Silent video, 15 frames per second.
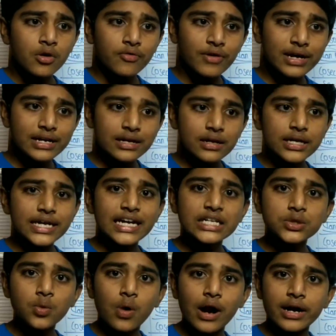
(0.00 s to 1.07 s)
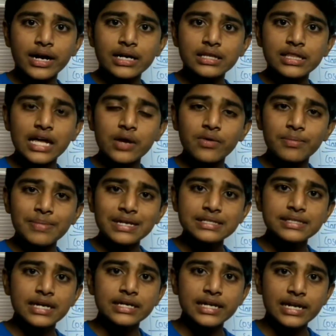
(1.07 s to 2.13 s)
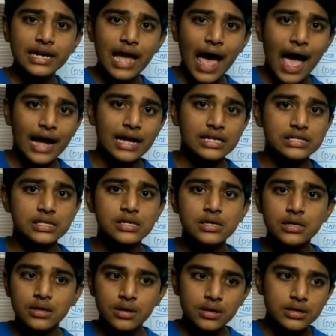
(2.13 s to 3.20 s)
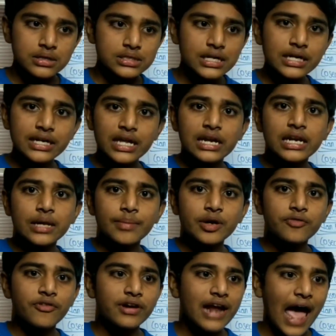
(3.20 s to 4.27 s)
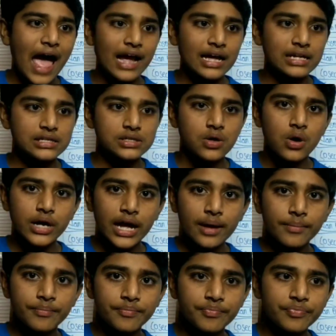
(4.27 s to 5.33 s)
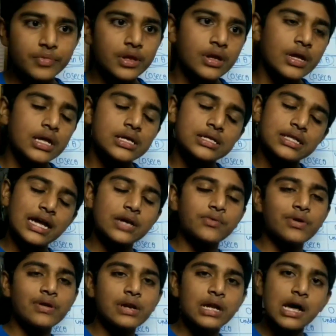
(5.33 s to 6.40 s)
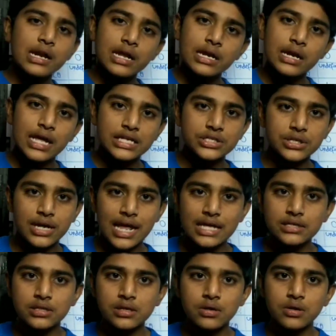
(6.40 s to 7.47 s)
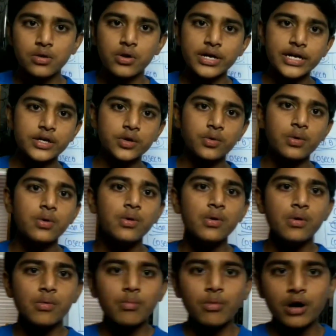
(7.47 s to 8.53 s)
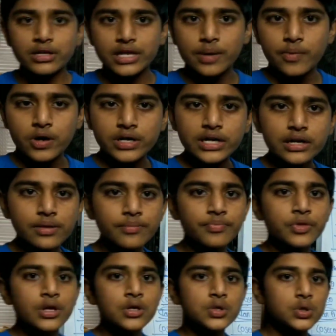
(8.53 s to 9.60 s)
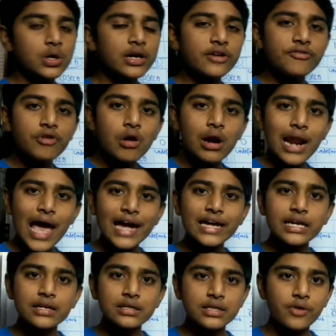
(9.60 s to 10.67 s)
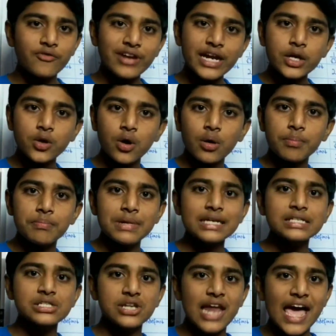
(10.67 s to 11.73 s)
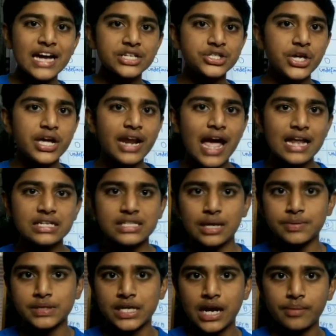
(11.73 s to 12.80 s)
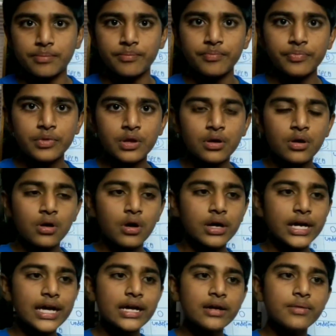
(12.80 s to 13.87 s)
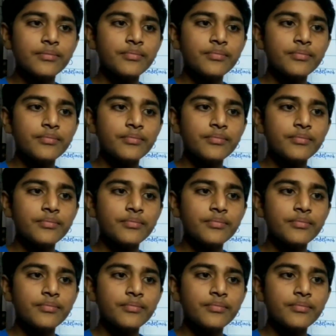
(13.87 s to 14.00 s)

For each quadrant, there will be certain angles, certain limit for angles. Okay? That we will learn in next class. No need to bother about it. So, if you like the video, please like, share and subscribe. Okay?